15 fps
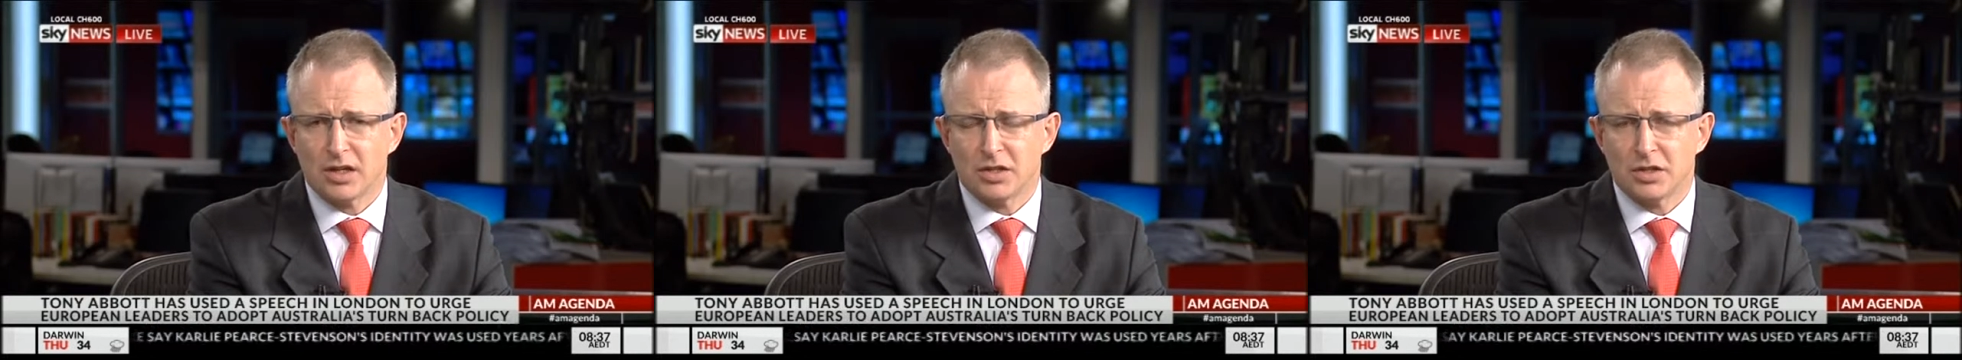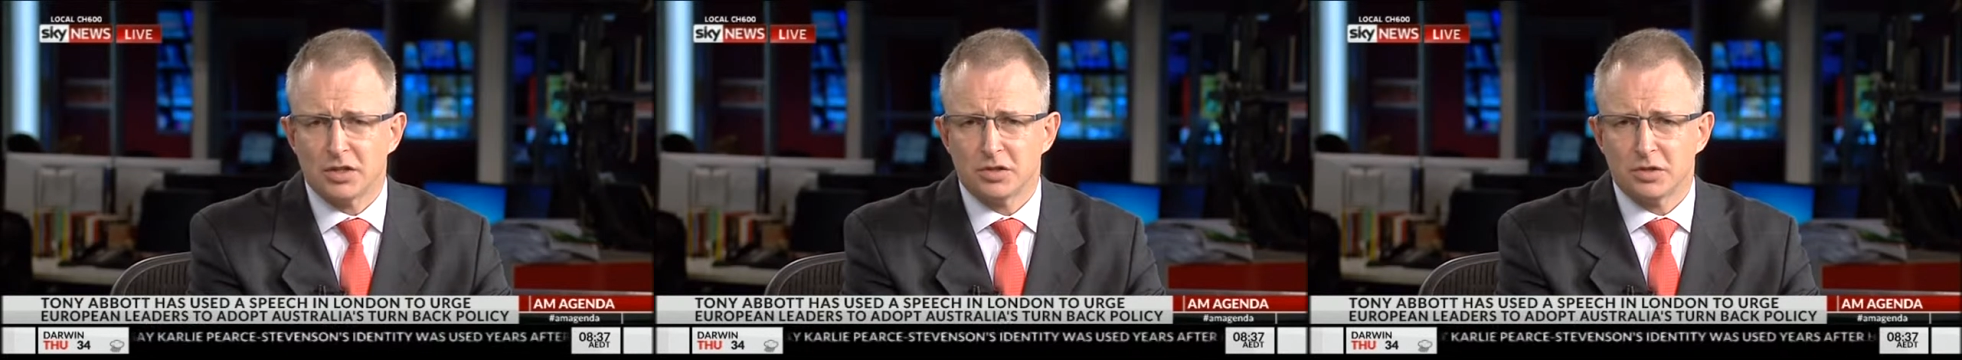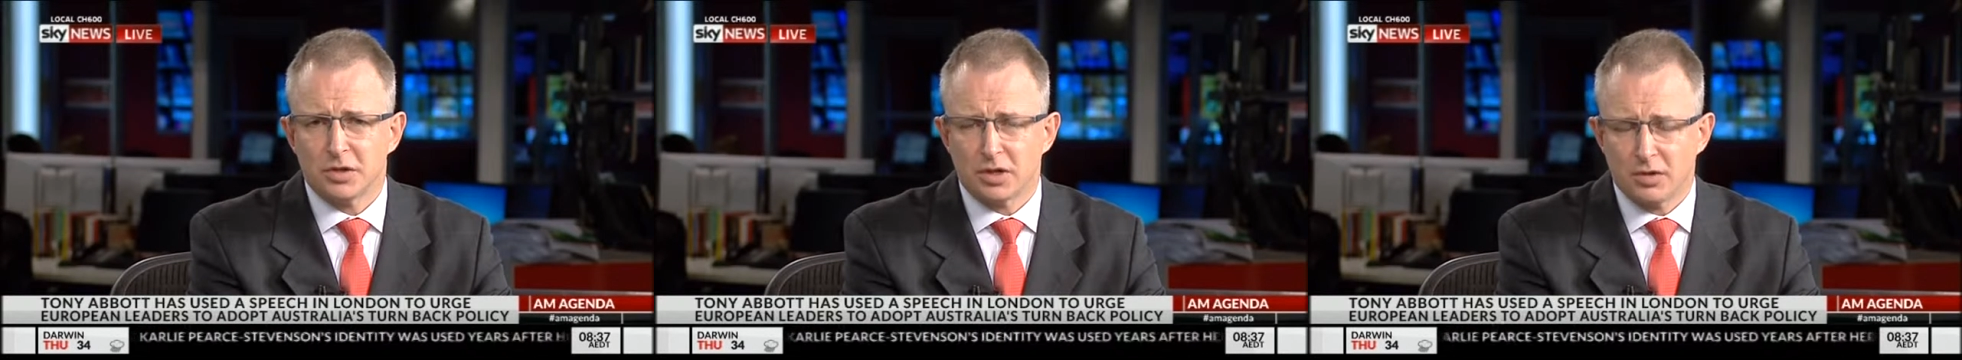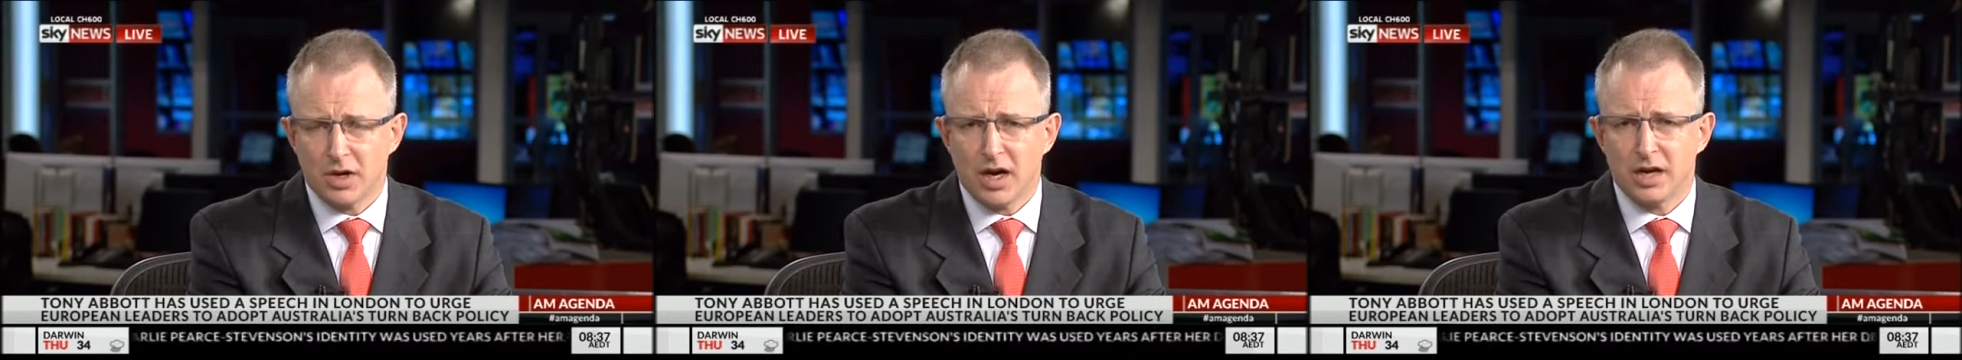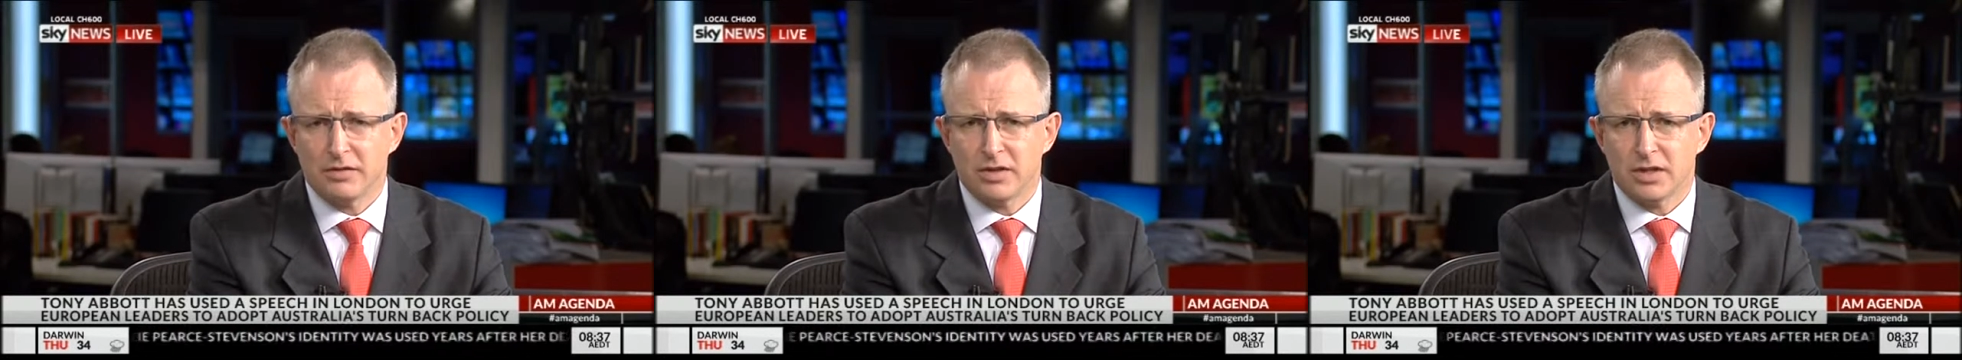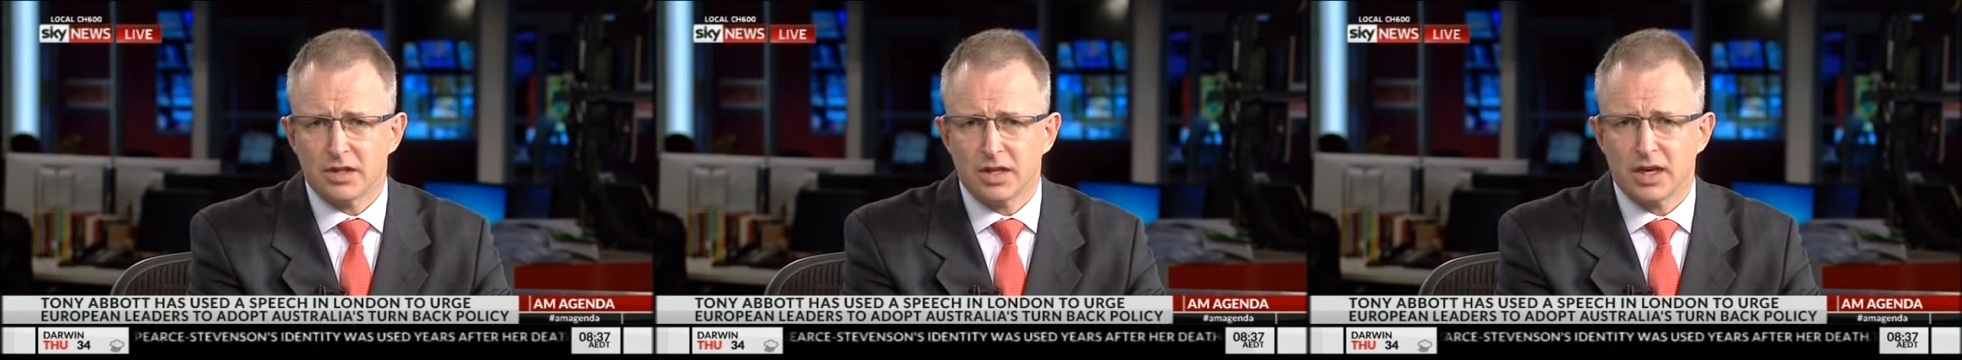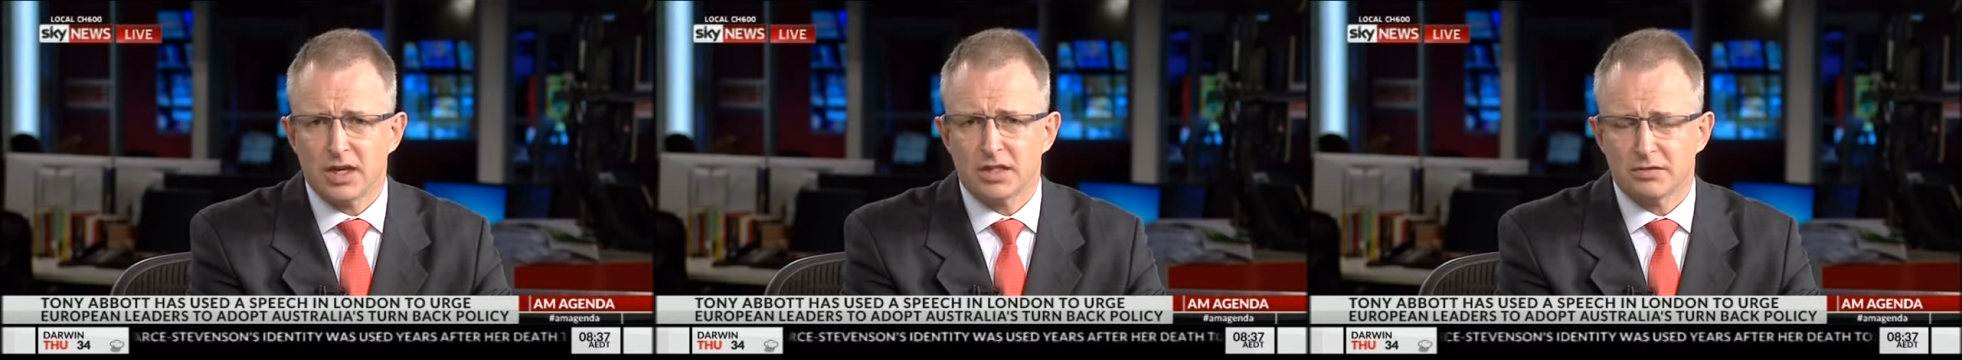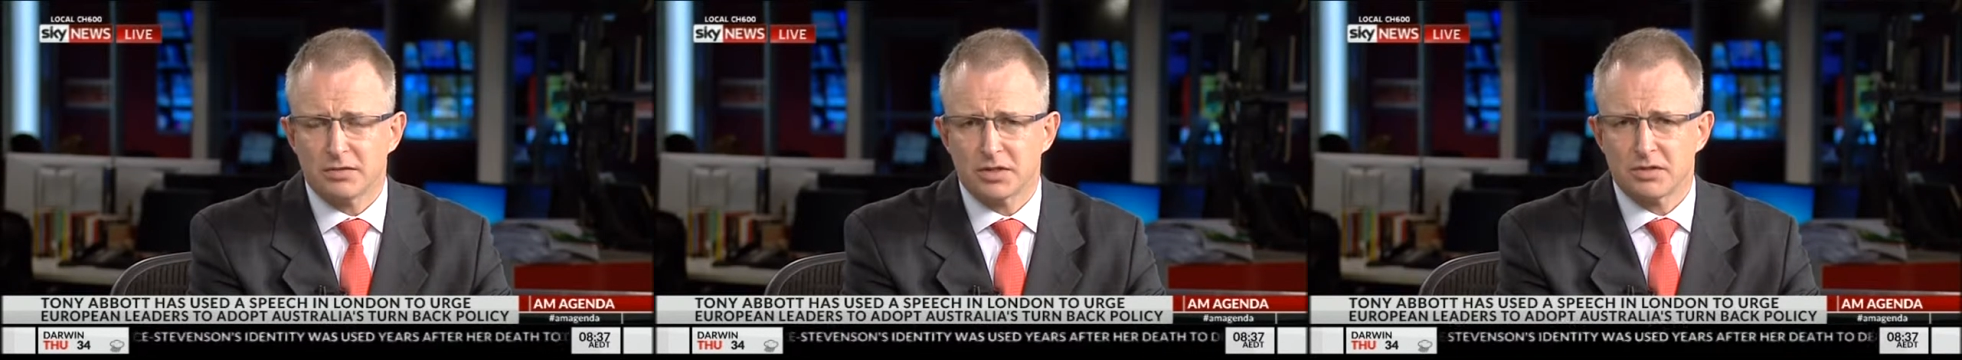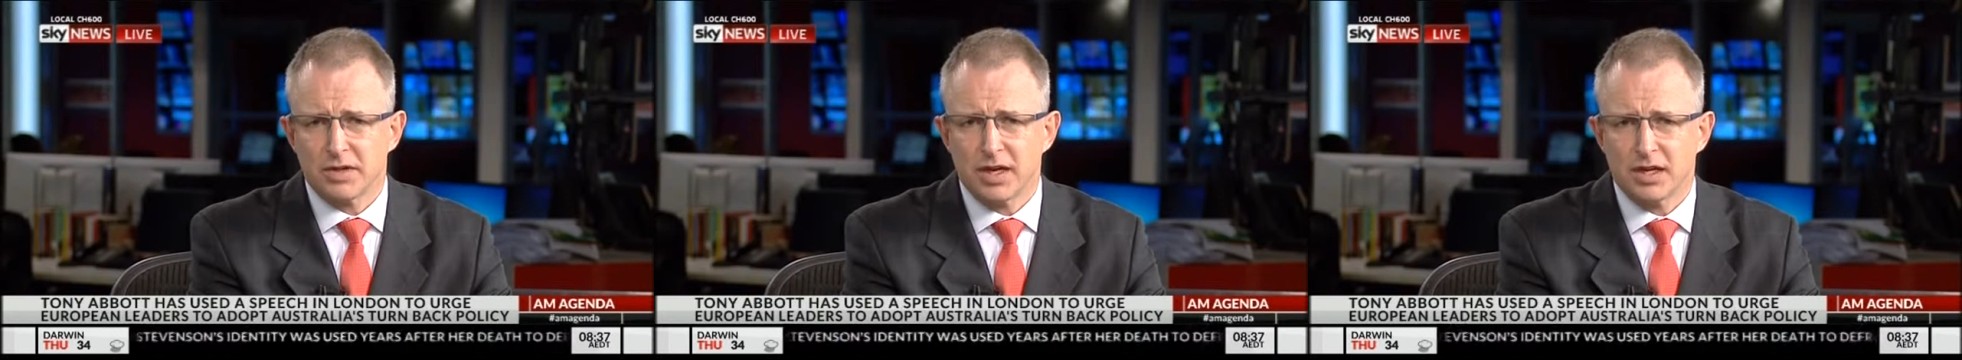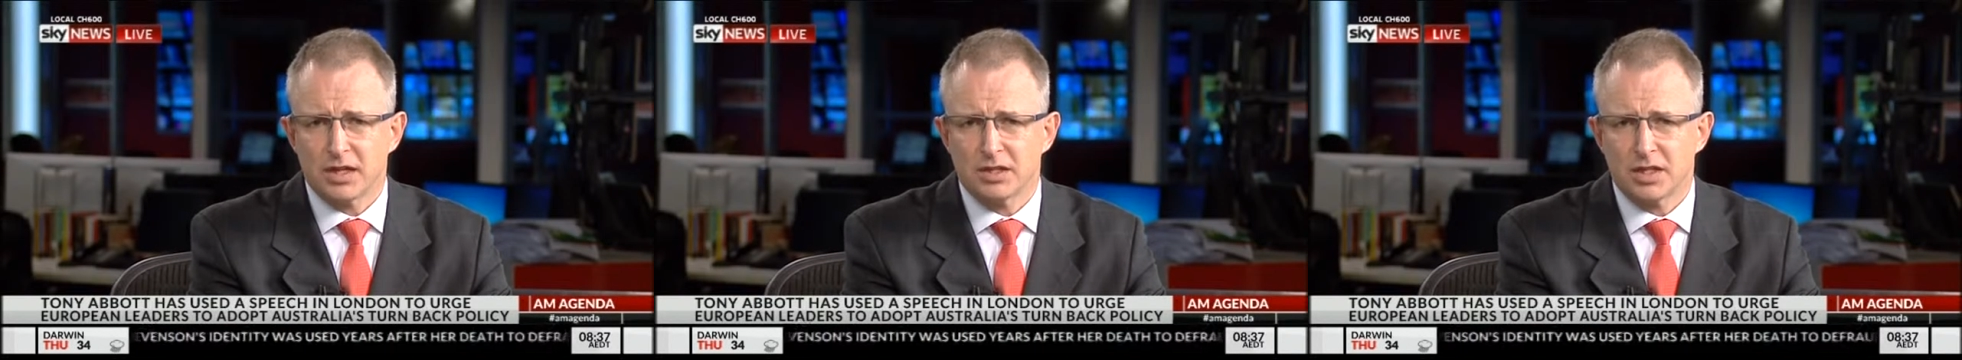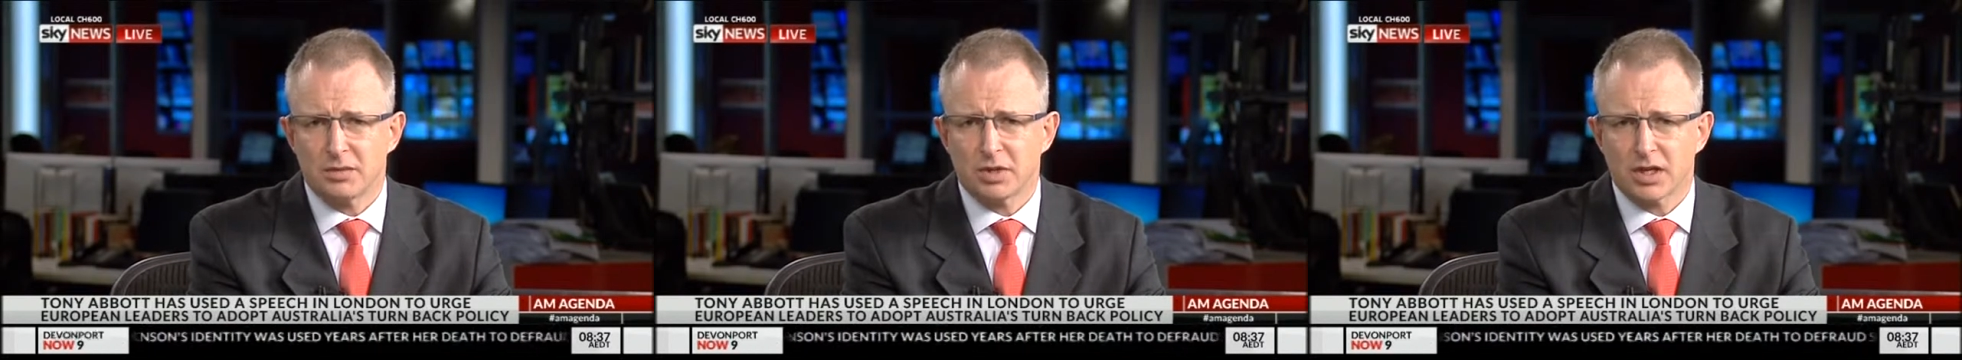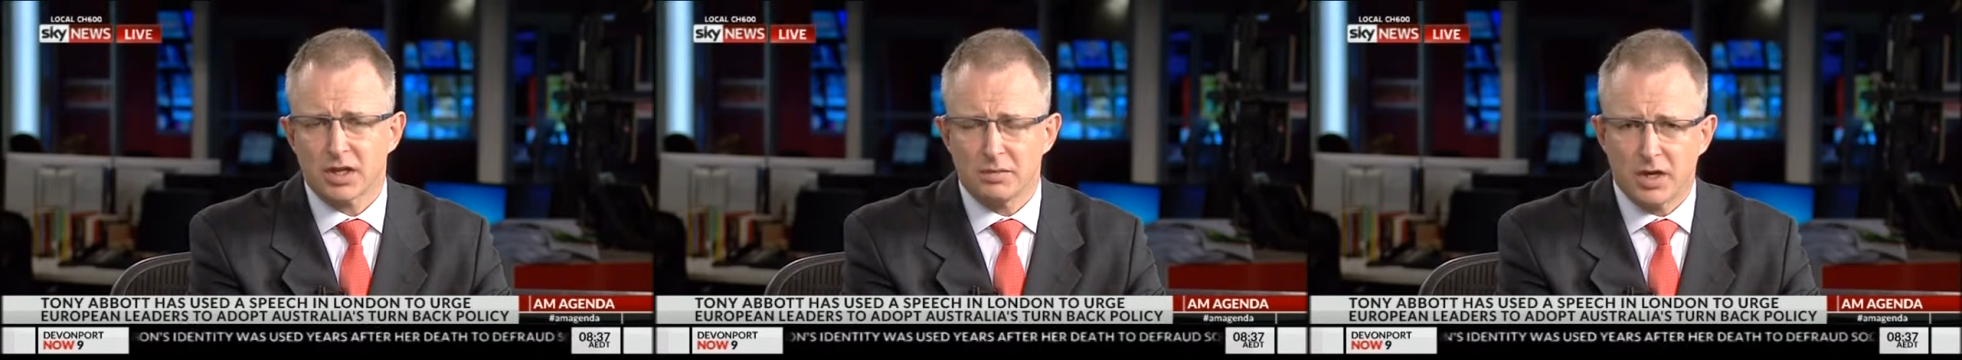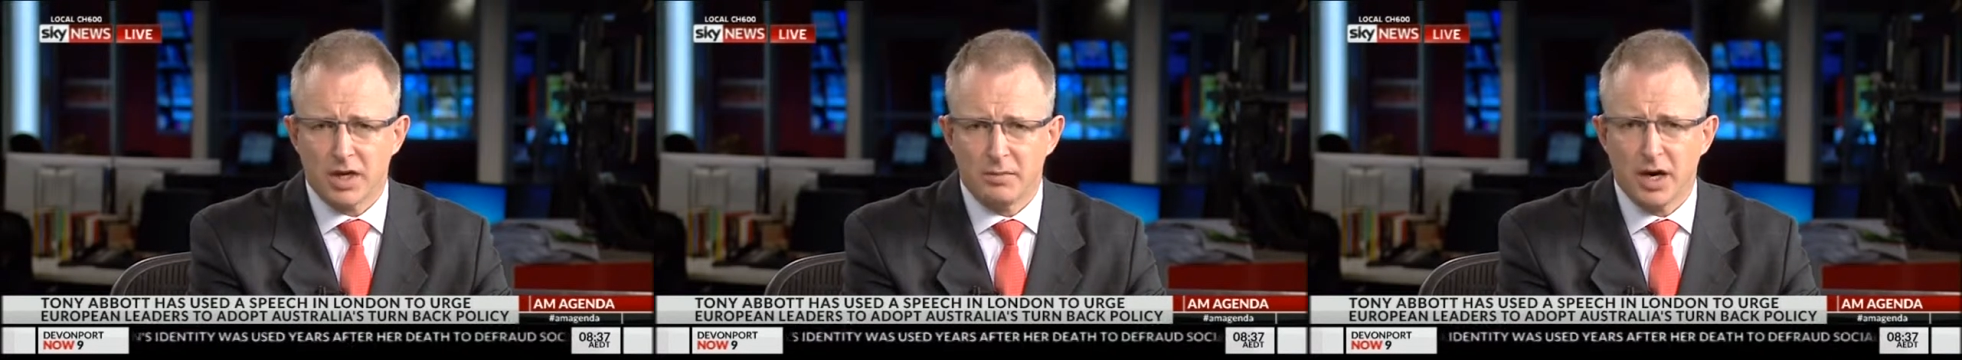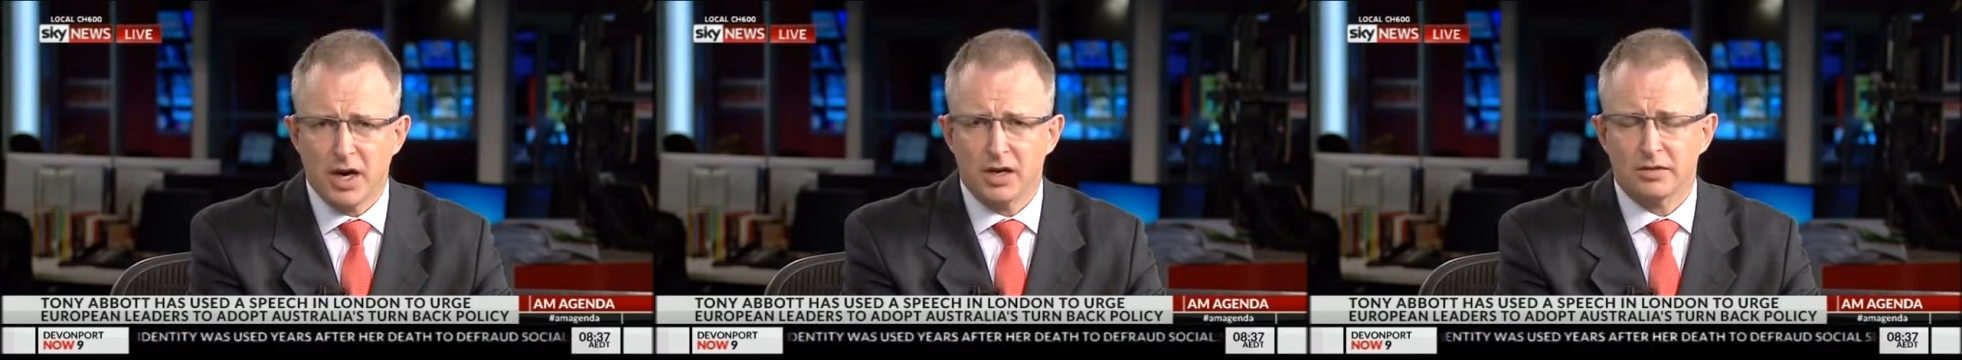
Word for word: to arrive, in the case of Australia, typically by boat.